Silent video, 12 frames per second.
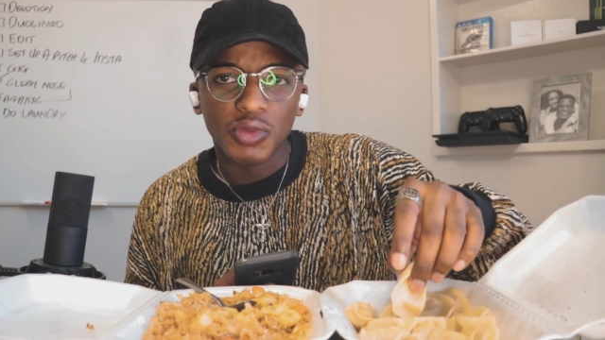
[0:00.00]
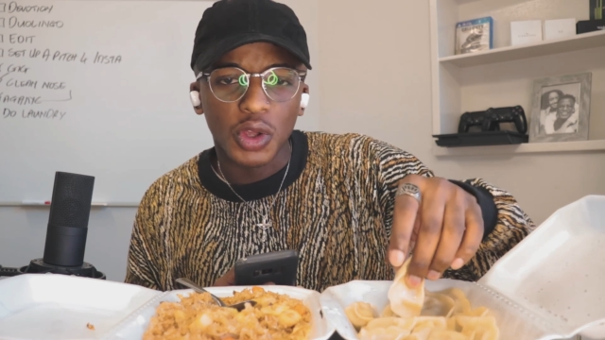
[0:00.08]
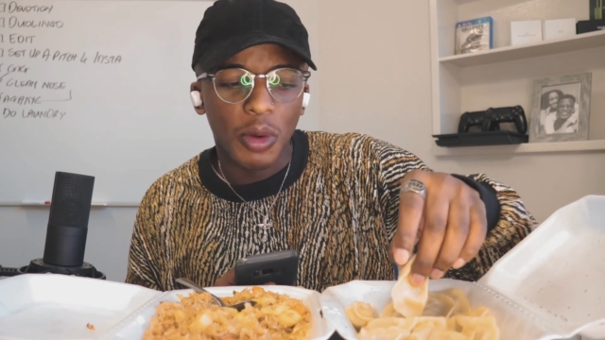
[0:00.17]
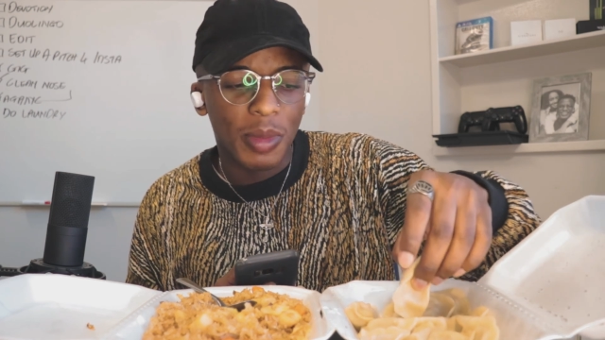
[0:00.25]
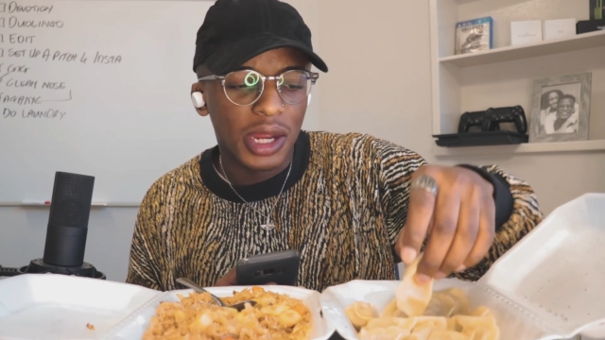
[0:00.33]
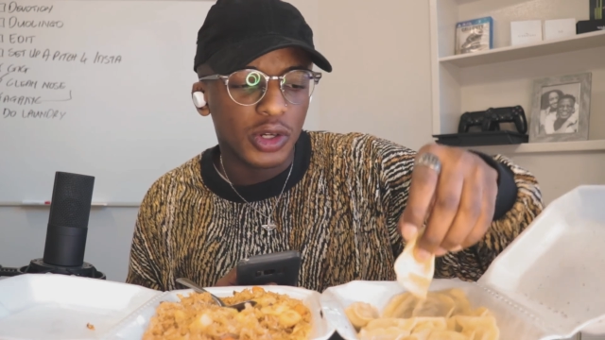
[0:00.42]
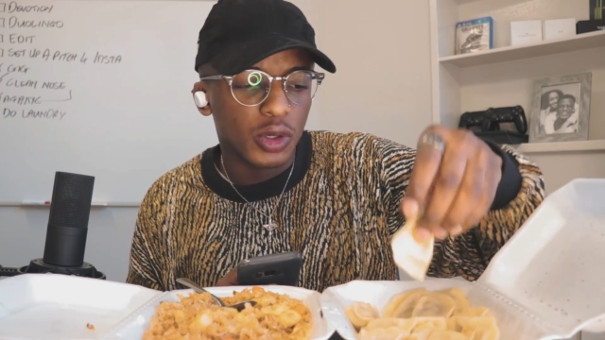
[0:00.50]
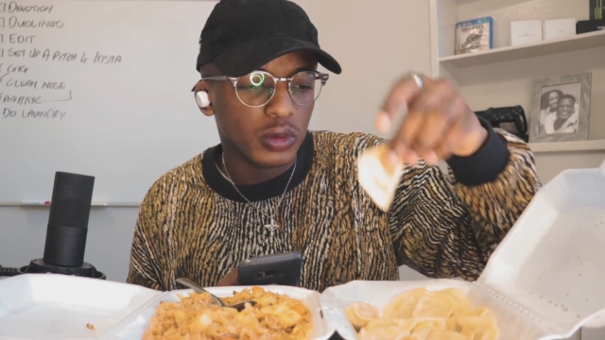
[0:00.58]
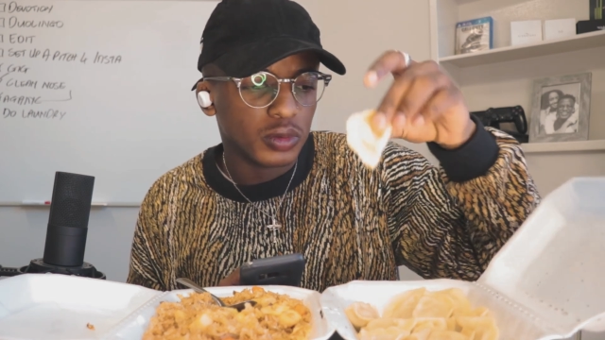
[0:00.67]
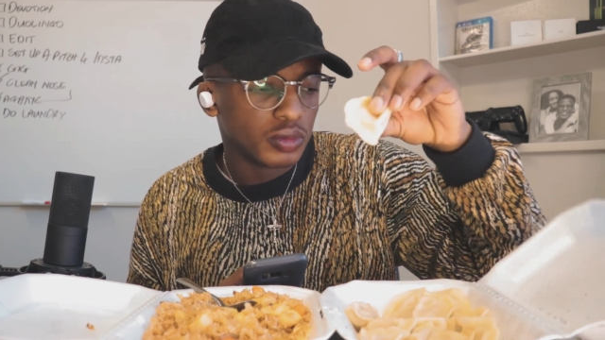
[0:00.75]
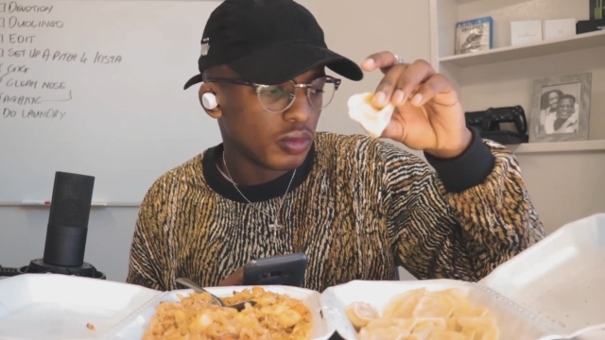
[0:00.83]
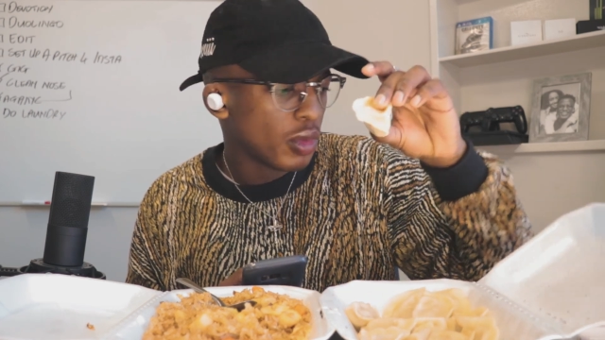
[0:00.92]

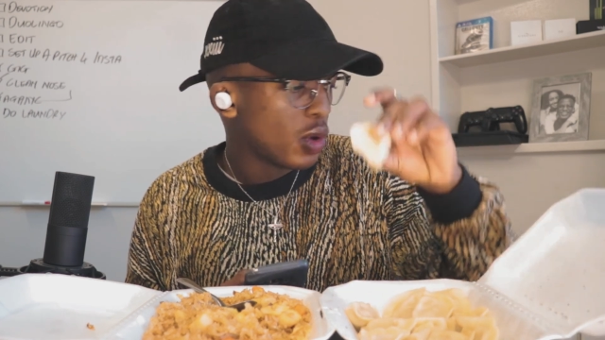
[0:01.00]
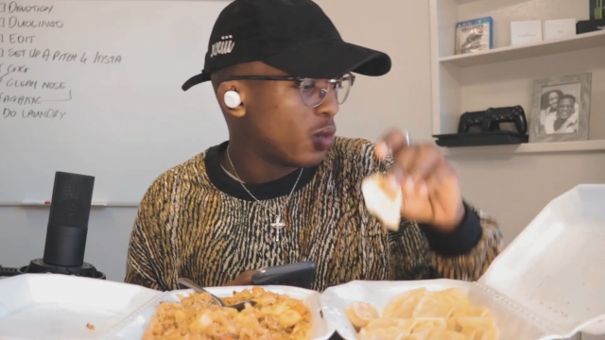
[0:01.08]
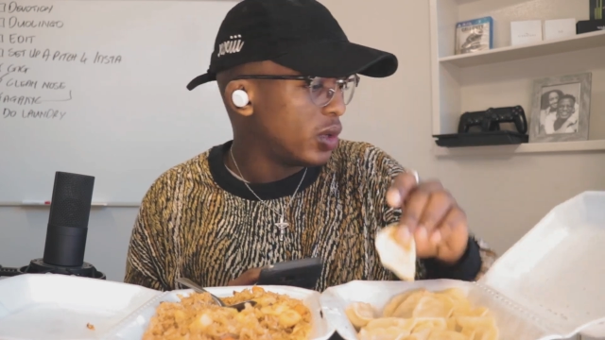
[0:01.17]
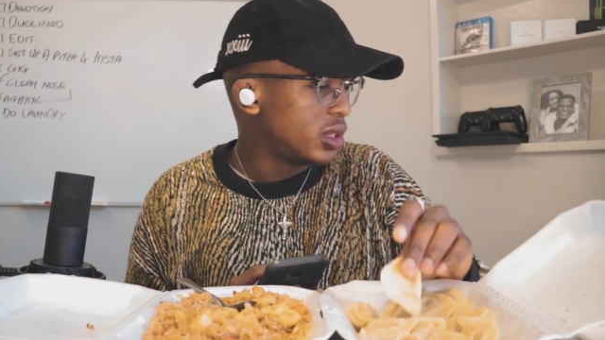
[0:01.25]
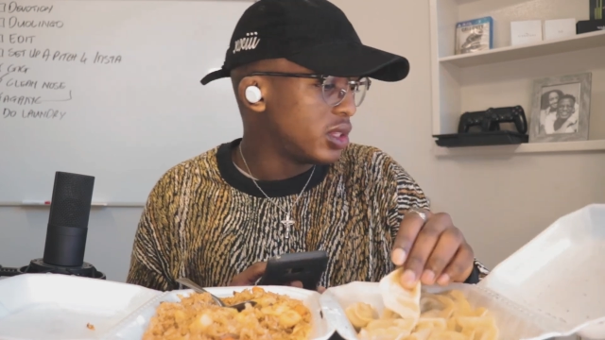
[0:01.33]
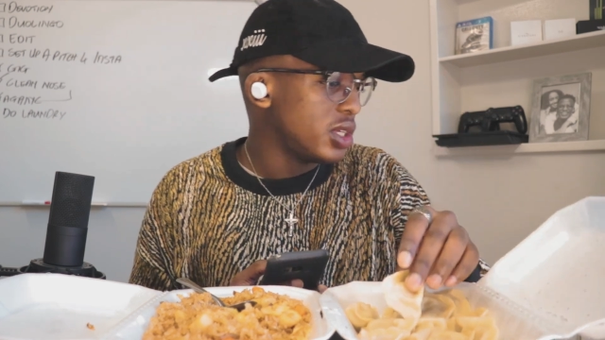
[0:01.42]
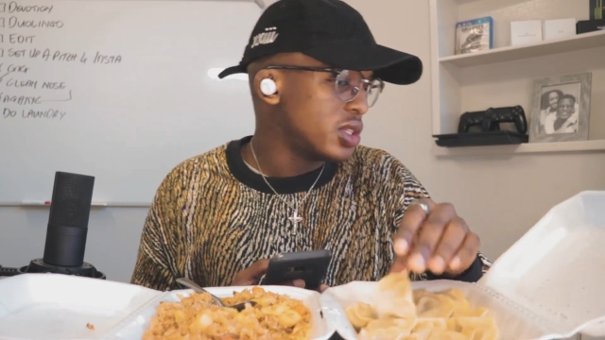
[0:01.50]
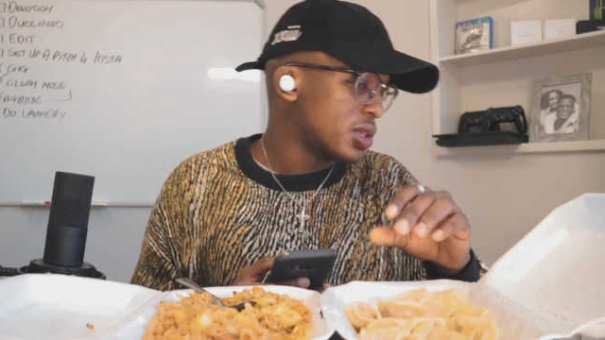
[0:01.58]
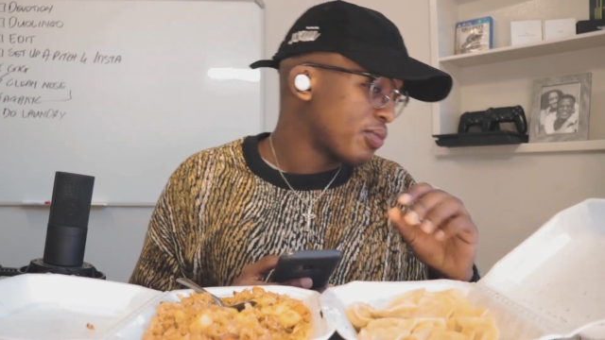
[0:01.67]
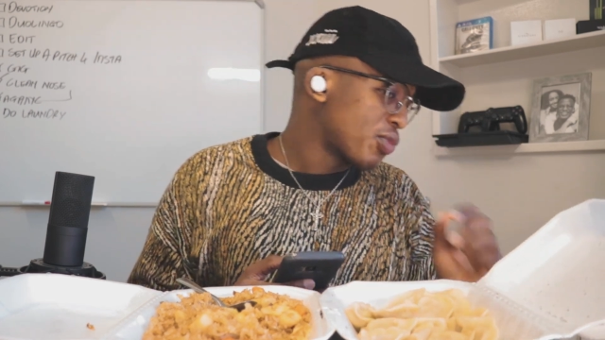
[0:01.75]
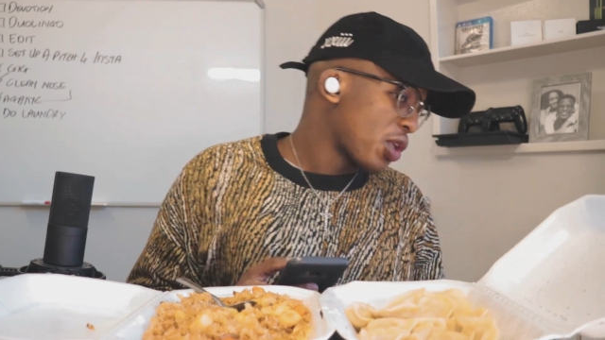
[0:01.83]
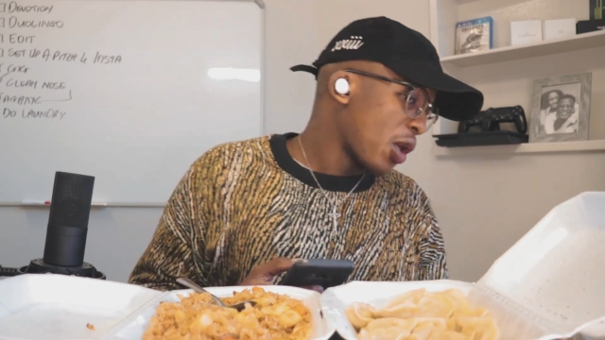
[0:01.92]
commando with these.